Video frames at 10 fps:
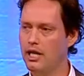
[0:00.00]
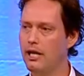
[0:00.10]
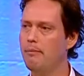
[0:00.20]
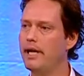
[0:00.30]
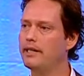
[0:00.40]

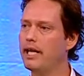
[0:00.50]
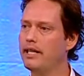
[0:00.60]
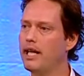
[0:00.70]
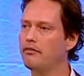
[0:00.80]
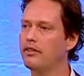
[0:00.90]
and
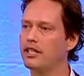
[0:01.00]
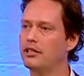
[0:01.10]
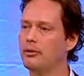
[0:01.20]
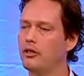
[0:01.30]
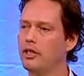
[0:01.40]
maintain that
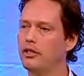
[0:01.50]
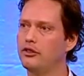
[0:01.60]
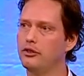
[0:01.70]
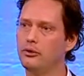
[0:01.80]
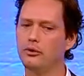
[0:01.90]
flexibility
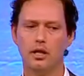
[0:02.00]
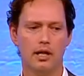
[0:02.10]
to